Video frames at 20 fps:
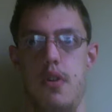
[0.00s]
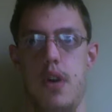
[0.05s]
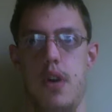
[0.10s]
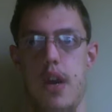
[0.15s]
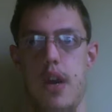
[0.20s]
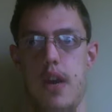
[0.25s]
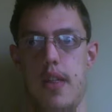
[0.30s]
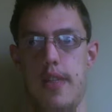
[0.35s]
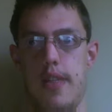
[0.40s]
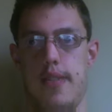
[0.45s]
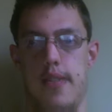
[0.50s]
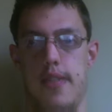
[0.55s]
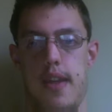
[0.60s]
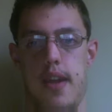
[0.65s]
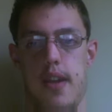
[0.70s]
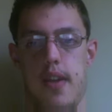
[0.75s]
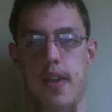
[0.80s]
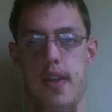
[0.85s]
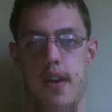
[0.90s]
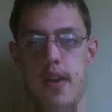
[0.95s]
I
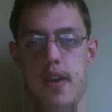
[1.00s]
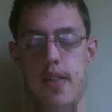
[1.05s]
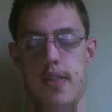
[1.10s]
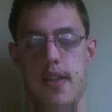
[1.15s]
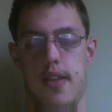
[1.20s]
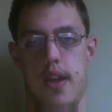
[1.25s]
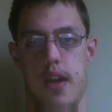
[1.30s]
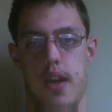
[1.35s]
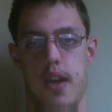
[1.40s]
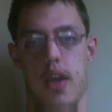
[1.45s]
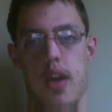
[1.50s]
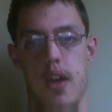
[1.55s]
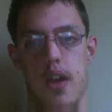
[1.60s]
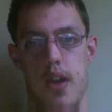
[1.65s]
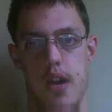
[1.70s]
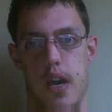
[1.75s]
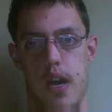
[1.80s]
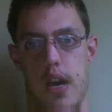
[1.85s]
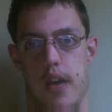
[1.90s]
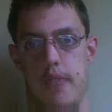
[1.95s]
think, I think
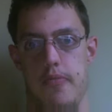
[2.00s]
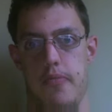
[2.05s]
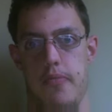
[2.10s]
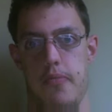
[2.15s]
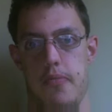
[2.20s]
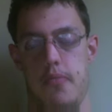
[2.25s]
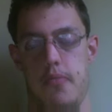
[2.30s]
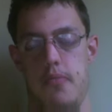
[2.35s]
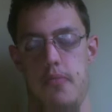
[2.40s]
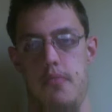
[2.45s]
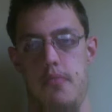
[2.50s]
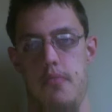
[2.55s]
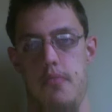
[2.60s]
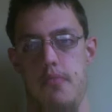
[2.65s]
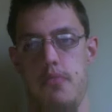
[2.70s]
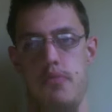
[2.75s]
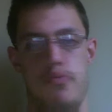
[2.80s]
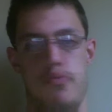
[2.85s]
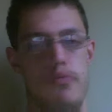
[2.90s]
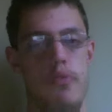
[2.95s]
I
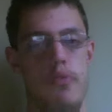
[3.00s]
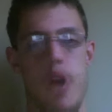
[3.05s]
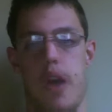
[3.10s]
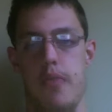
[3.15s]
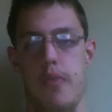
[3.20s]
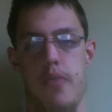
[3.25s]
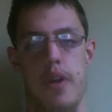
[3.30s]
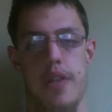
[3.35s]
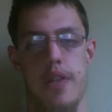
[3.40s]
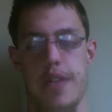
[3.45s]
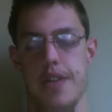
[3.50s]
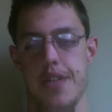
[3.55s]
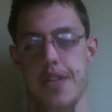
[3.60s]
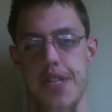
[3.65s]
I read this